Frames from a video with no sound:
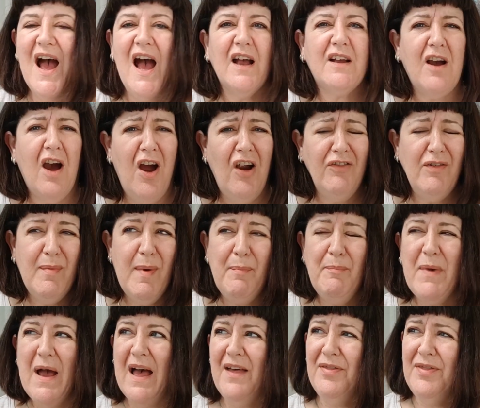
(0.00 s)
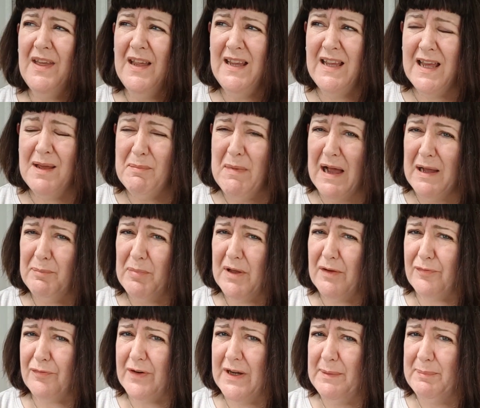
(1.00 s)
I can't remember. I think it might be a
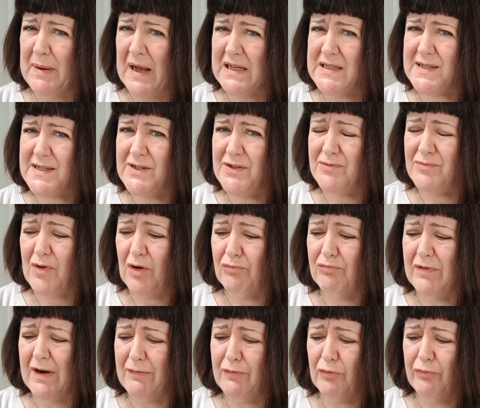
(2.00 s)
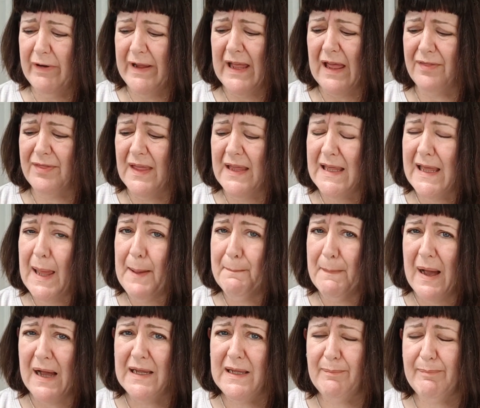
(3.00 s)
free pattern on Ravelry. I think it
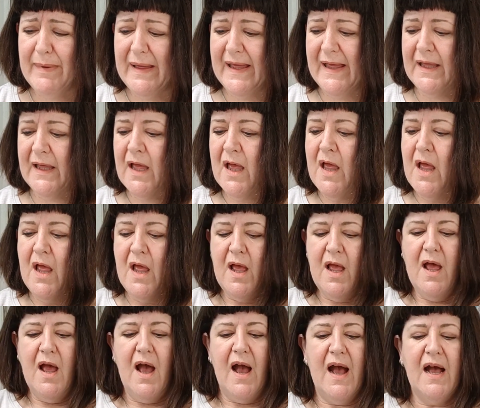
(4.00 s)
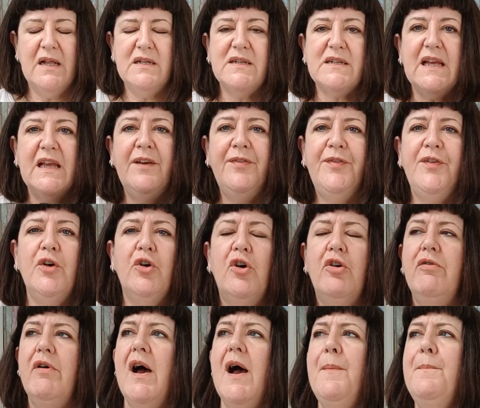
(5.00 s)
might be. And if
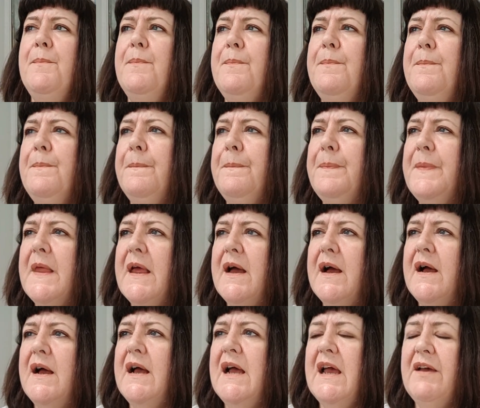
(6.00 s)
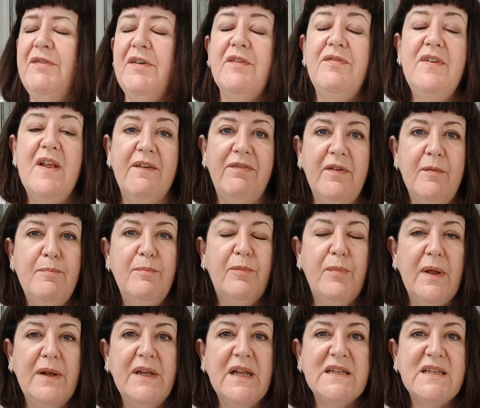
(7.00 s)
you're if you've never
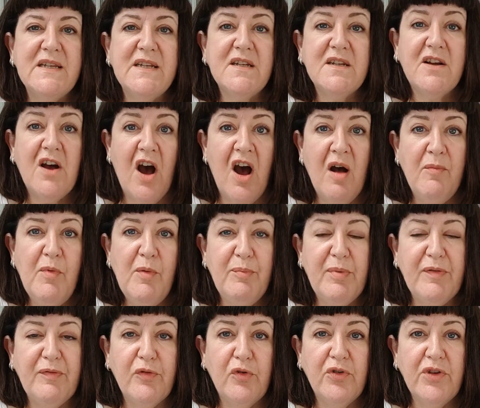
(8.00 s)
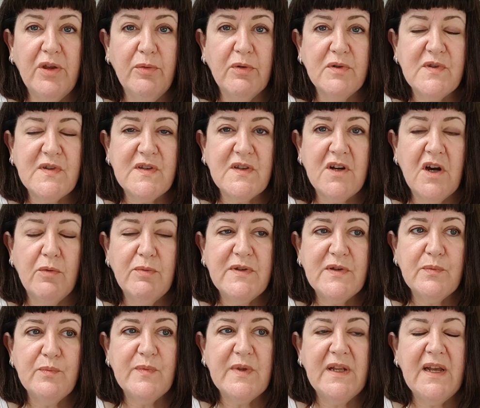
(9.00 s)
knitted a garment before and you want to start with
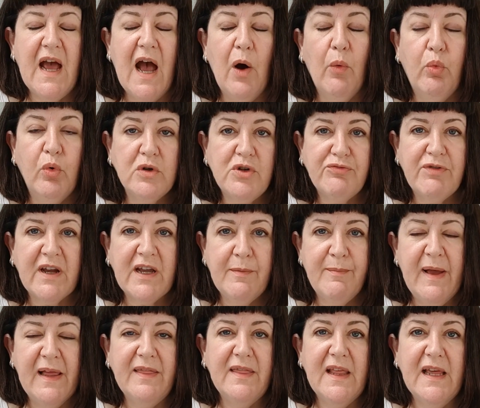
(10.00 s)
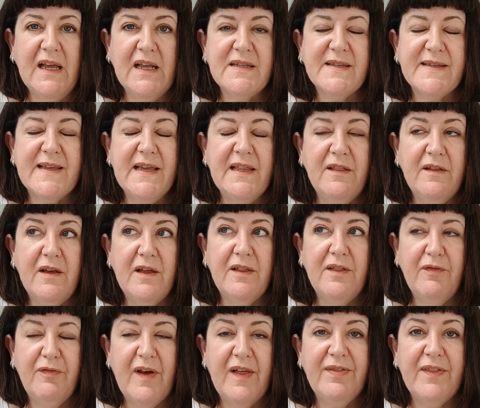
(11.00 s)
something, I would recommend this in
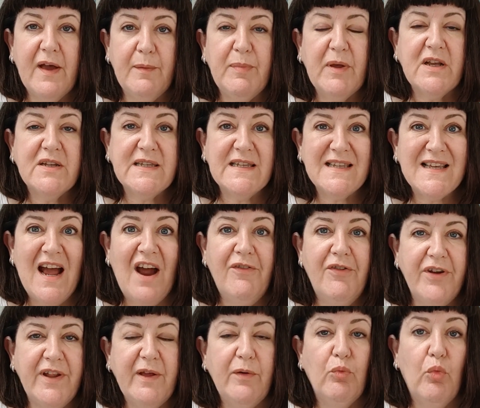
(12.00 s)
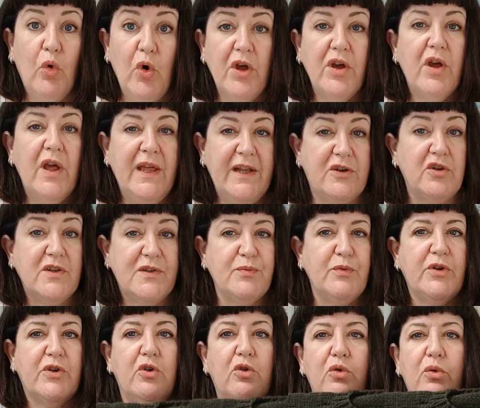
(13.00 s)
the fact that because it's Aran, it does
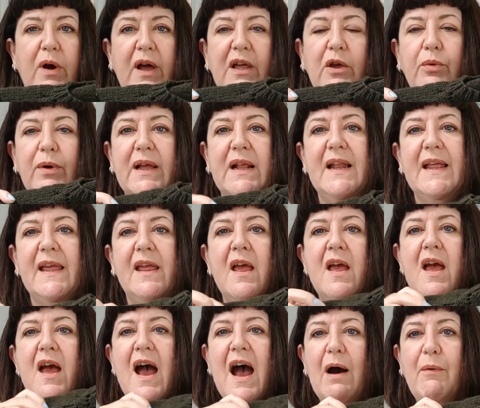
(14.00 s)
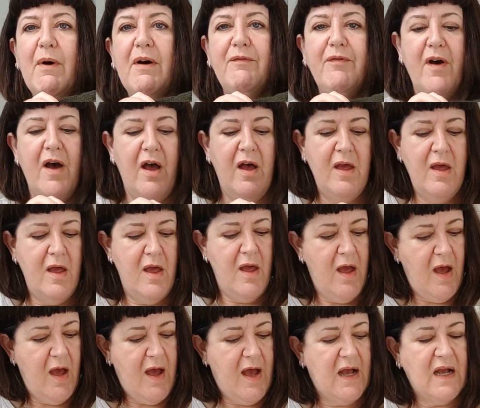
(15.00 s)
work up quite quickly. However,
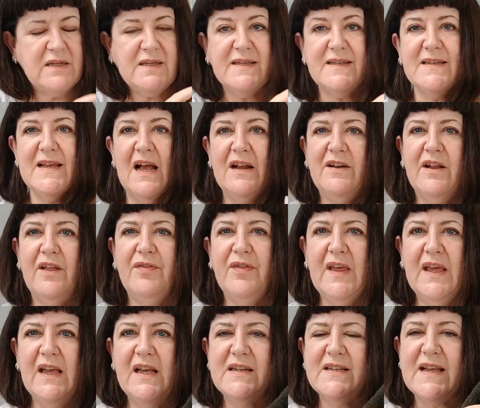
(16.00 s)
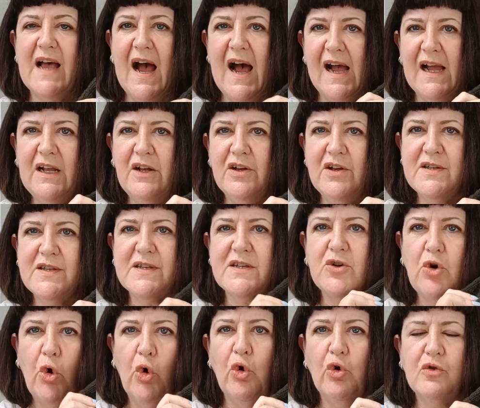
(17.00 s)
as I said, these eyelets
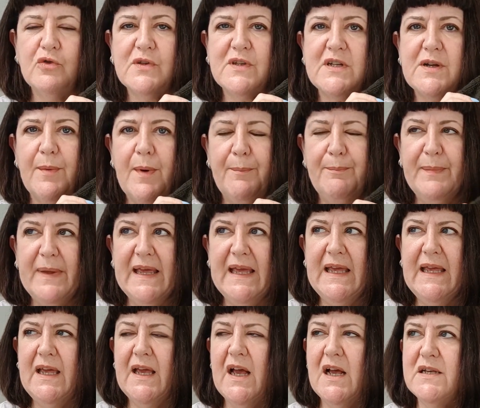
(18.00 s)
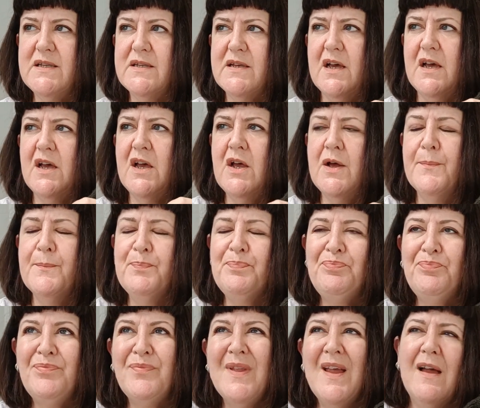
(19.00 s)
caused me, as a
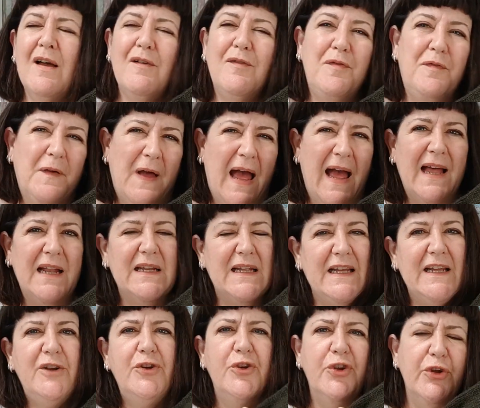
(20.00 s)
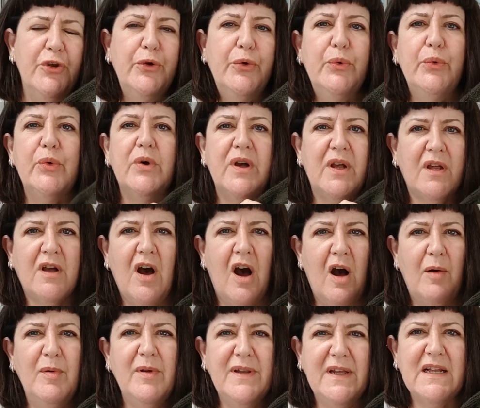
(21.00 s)
fairly new
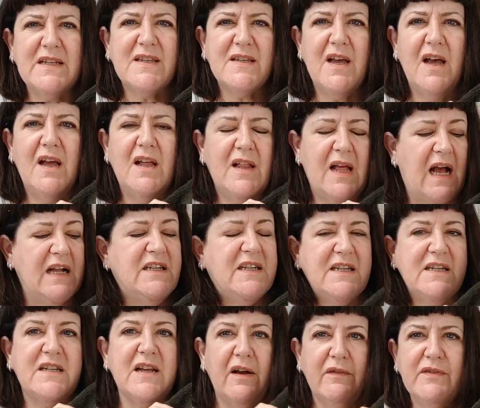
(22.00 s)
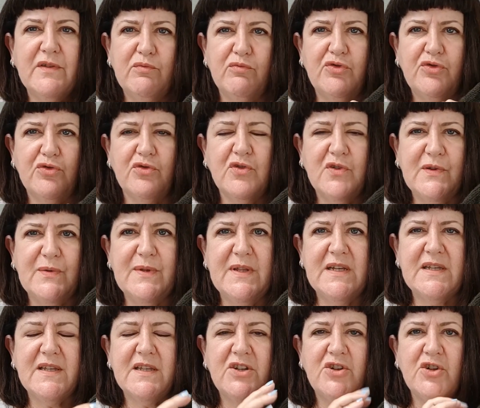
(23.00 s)
garment knitter, I did have some struggles with
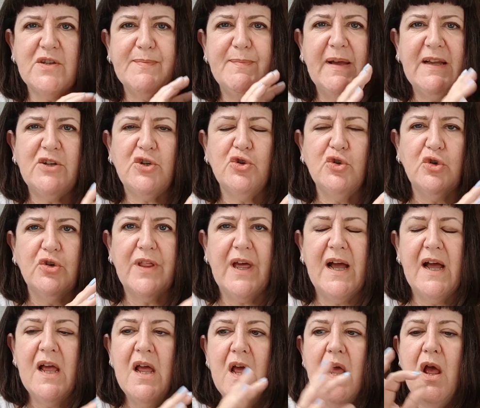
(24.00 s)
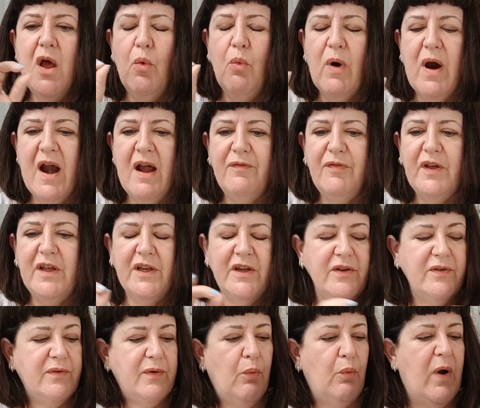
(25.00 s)
this. So just make sure that wherever
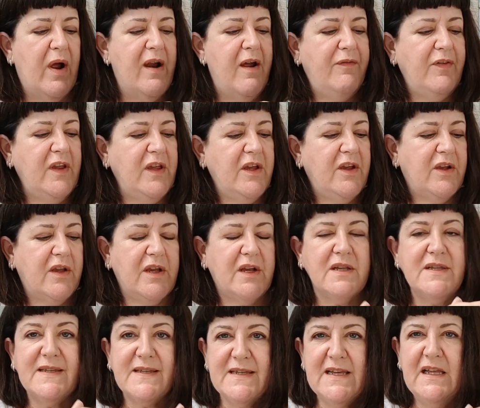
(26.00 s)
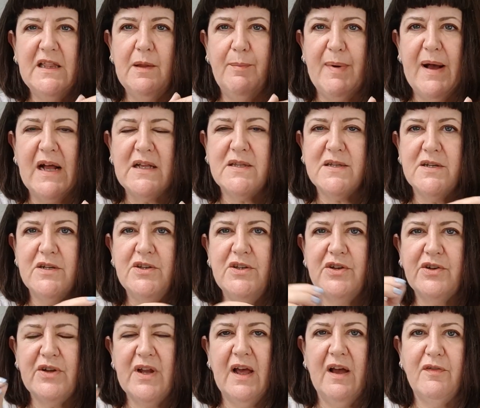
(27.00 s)
you can see in the pattern,
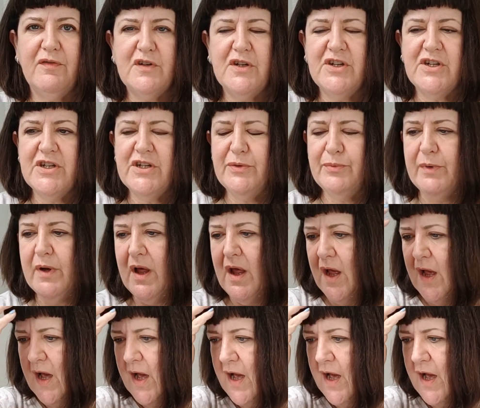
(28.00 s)
you're going to have to do,